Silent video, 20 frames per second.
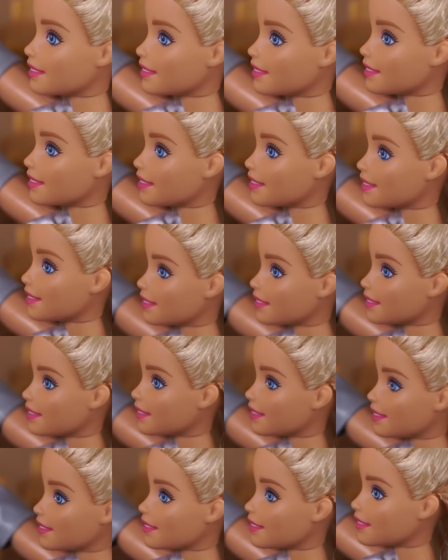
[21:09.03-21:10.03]
Yes, but
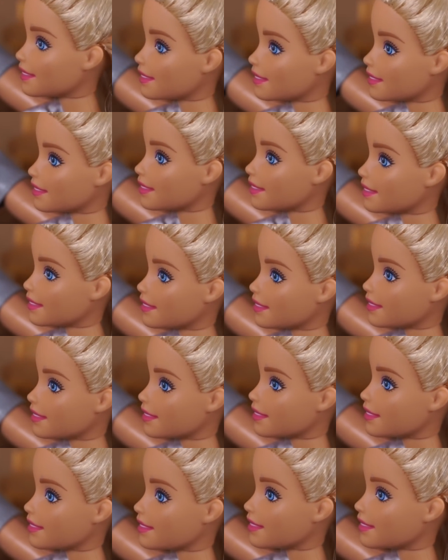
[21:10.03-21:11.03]
more worried
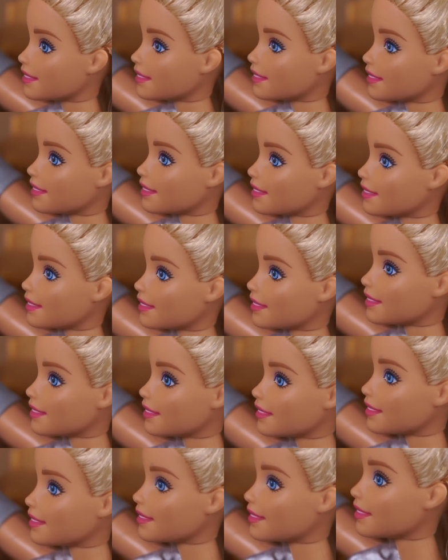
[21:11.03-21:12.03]
and scared,
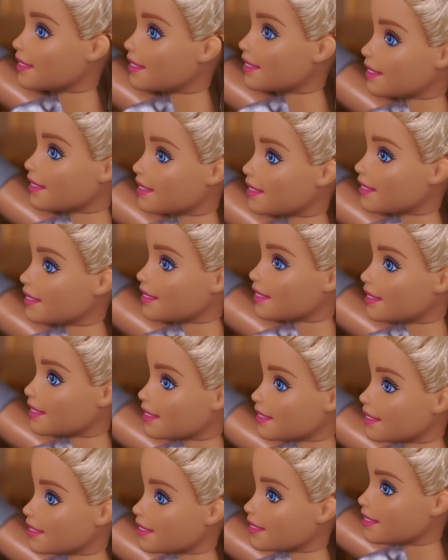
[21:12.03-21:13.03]
sick that
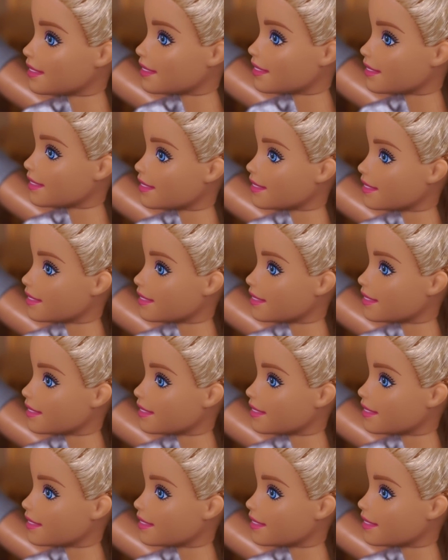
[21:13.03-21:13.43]
you guys